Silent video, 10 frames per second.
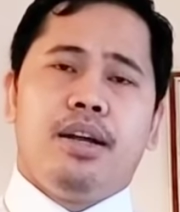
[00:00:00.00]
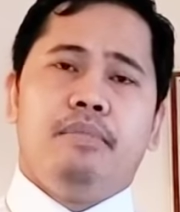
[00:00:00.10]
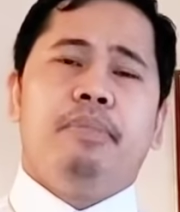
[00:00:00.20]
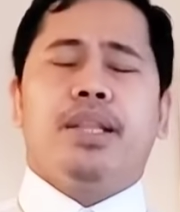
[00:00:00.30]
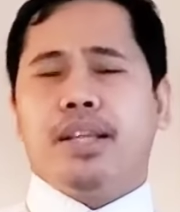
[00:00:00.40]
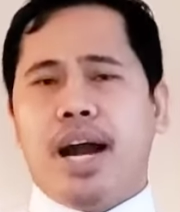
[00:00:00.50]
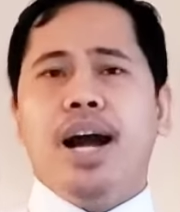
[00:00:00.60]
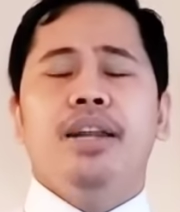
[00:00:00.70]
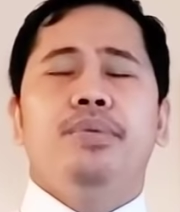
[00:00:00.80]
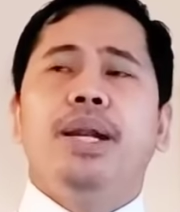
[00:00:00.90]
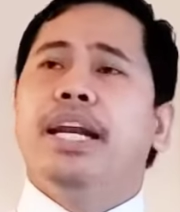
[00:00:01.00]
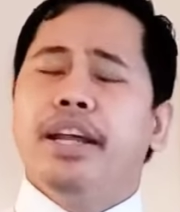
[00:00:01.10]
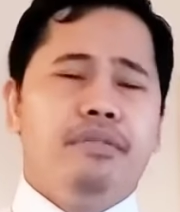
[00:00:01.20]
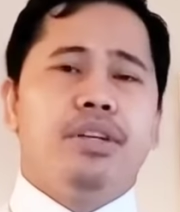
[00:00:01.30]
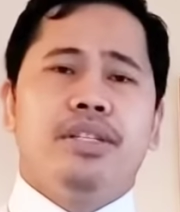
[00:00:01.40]
But God will
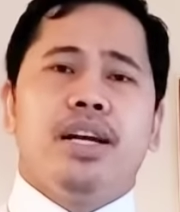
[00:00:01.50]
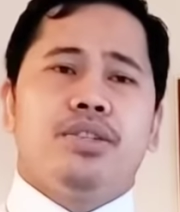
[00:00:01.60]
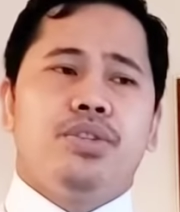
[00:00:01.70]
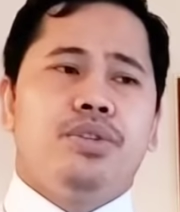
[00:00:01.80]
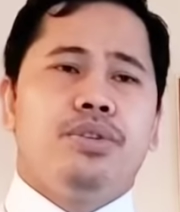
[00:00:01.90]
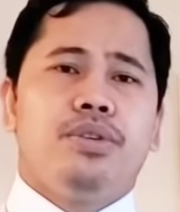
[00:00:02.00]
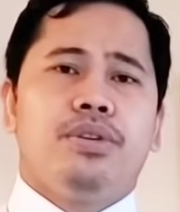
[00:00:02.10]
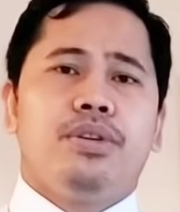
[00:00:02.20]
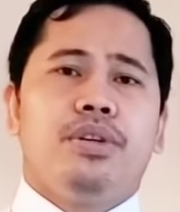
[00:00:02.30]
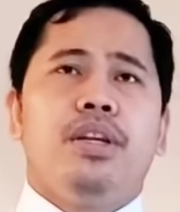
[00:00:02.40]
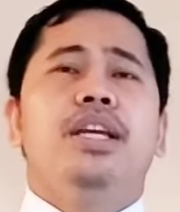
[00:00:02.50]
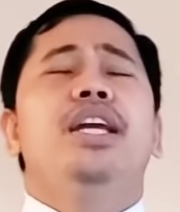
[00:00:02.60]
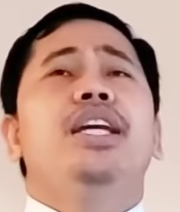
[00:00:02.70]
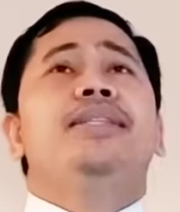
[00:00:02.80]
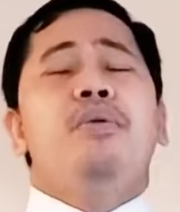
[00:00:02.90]
never judge you.
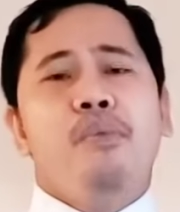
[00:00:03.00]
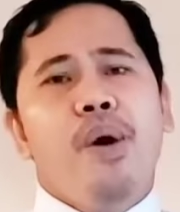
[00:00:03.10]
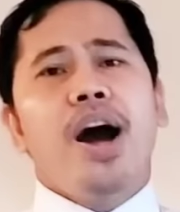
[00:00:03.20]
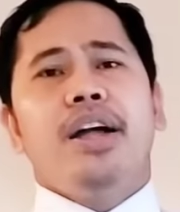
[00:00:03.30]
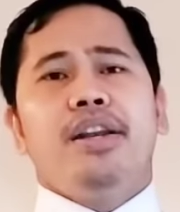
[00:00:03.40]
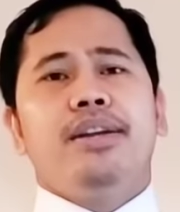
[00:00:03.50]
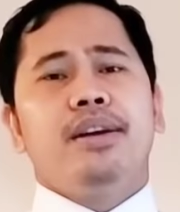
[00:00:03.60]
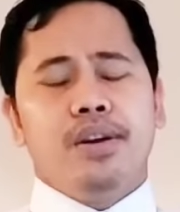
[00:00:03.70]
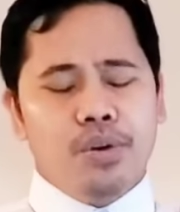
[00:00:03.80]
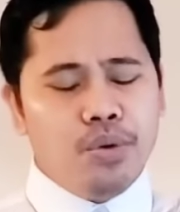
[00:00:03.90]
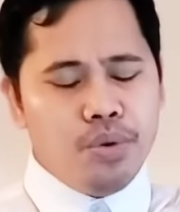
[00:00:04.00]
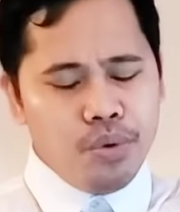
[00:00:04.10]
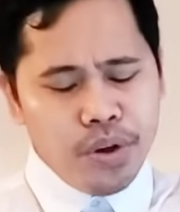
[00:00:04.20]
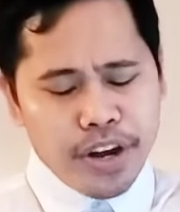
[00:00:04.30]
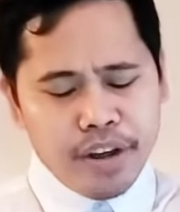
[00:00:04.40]
He is the one
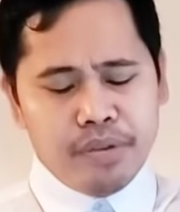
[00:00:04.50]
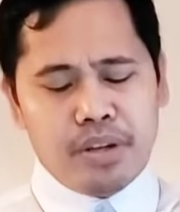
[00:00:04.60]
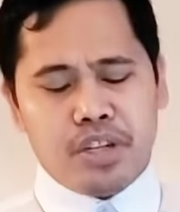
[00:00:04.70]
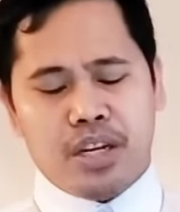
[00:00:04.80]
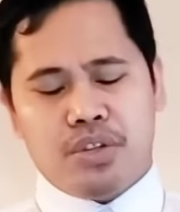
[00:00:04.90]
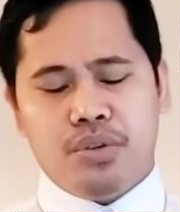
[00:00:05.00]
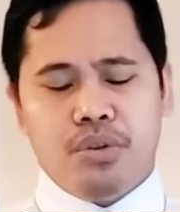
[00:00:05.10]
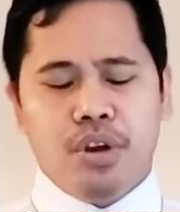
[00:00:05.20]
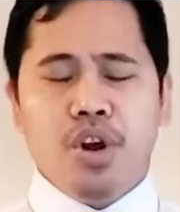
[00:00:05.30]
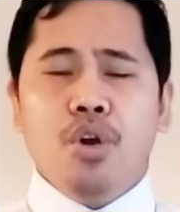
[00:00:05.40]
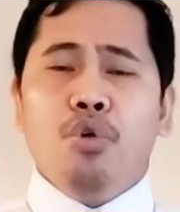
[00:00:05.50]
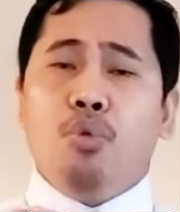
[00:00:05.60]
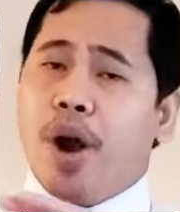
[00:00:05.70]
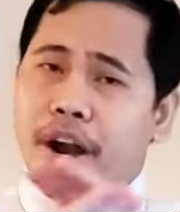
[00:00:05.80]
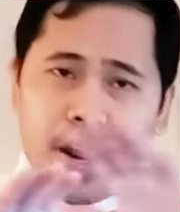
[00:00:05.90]
who never judges you.
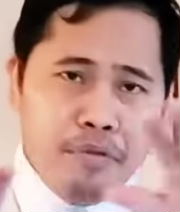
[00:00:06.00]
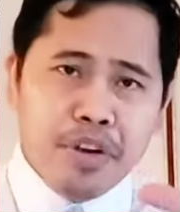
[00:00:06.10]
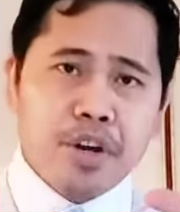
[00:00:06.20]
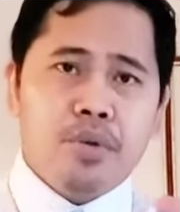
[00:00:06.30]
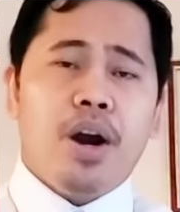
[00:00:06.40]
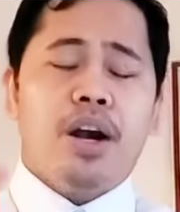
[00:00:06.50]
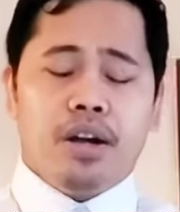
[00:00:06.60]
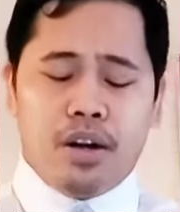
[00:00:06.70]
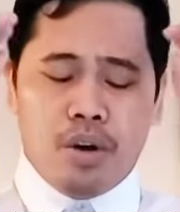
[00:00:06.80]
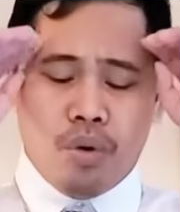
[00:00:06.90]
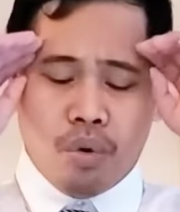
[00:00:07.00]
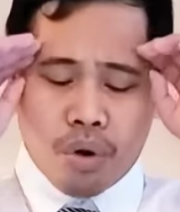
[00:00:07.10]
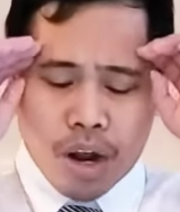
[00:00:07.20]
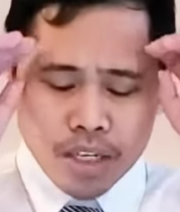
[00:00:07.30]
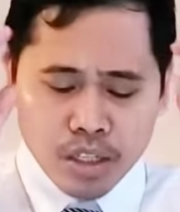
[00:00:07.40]
Wherever you are,
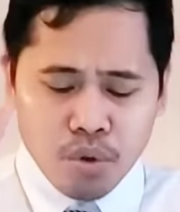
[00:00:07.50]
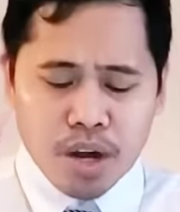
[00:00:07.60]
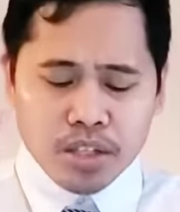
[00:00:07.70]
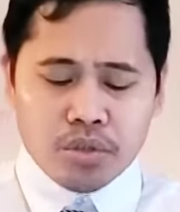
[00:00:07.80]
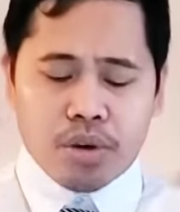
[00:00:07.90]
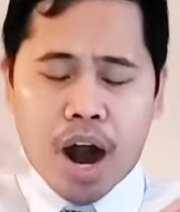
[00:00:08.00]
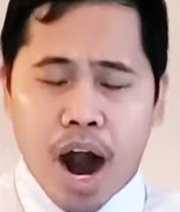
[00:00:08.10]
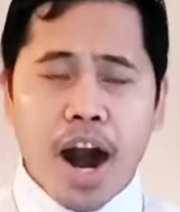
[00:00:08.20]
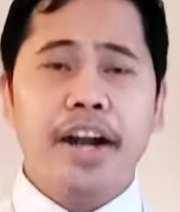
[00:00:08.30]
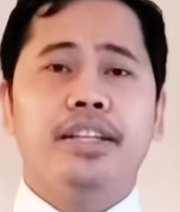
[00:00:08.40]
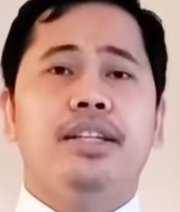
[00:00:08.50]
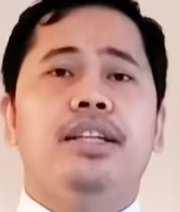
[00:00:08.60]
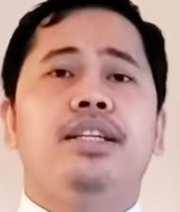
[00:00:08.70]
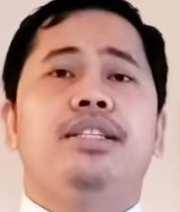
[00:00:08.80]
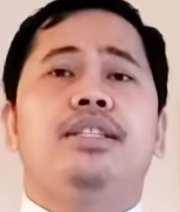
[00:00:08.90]
as long as your heart
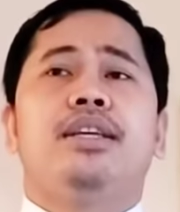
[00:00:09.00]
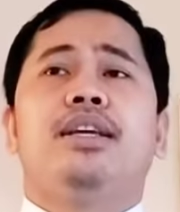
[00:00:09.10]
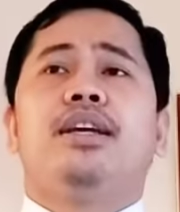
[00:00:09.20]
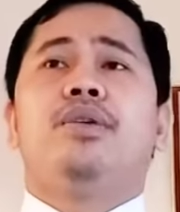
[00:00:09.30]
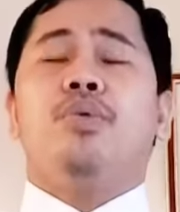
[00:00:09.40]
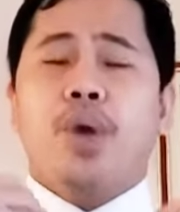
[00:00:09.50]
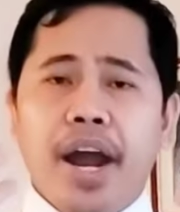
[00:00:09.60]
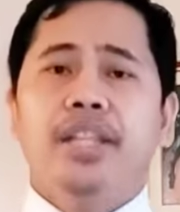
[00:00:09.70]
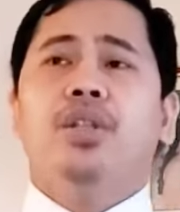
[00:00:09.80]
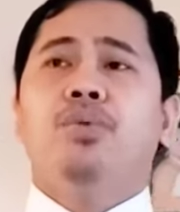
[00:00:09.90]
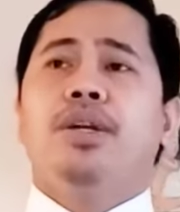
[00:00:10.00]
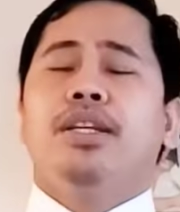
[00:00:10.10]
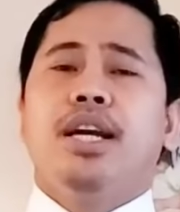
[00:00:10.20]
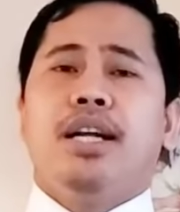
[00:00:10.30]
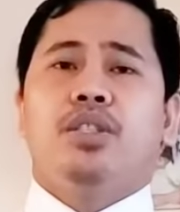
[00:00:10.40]
is right with
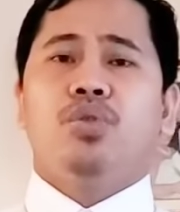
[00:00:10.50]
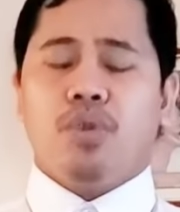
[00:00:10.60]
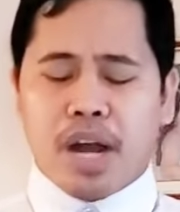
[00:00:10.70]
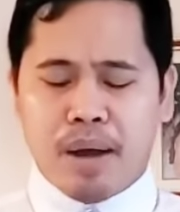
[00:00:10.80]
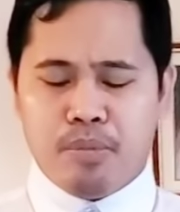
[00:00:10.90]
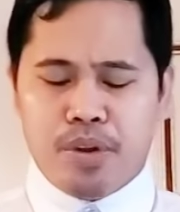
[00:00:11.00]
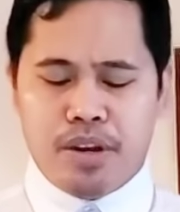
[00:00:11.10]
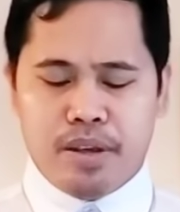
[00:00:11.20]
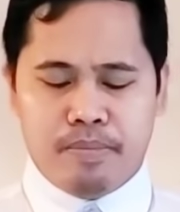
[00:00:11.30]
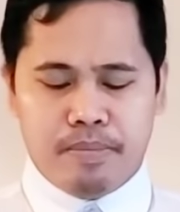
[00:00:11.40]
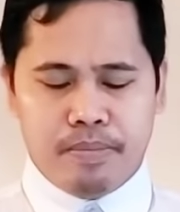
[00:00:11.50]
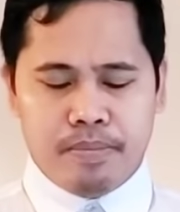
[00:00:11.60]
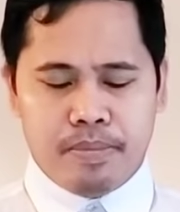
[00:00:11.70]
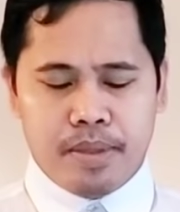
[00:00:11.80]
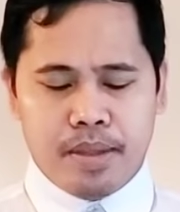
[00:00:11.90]
God to come with Him,
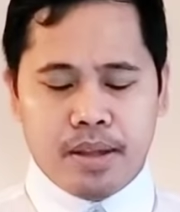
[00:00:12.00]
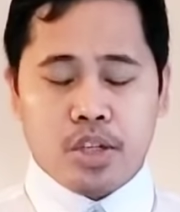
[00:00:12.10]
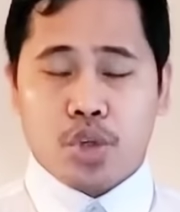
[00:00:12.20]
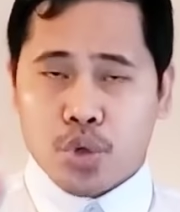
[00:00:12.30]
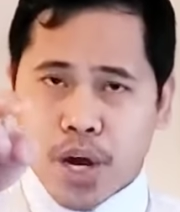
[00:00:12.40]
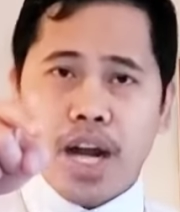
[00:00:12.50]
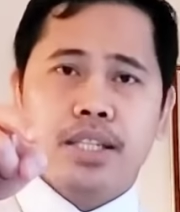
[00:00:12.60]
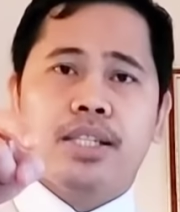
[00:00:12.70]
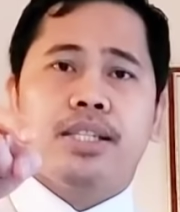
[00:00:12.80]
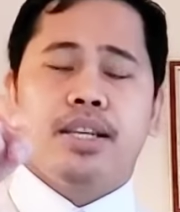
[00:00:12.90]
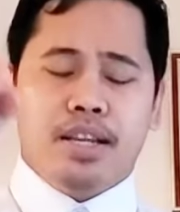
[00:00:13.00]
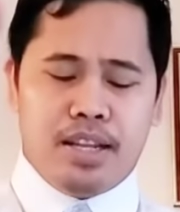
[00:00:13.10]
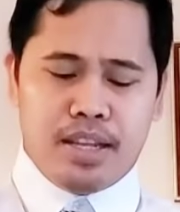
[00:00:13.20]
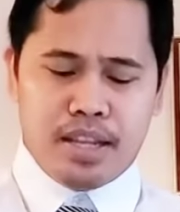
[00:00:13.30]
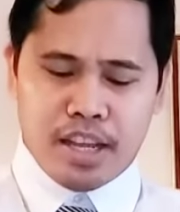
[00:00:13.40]
trust
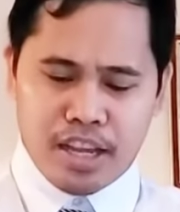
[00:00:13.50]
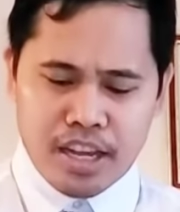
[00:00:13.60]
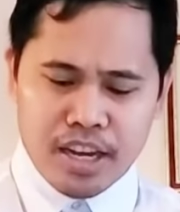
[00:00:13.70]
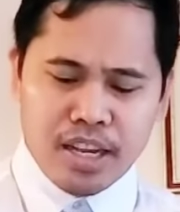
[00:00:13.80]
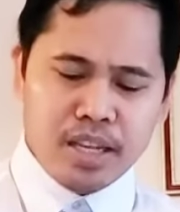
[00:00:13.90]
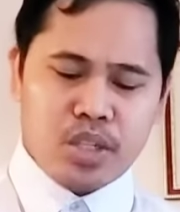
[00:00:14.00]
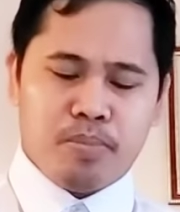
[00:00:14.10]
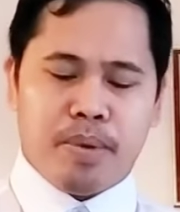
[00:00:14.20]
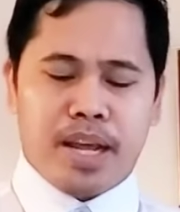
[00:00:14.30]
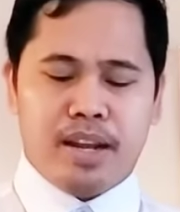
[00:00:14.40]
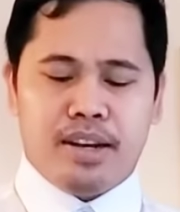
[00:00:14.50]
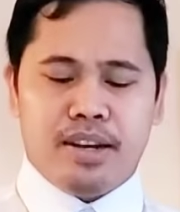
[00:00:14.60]
in His plan,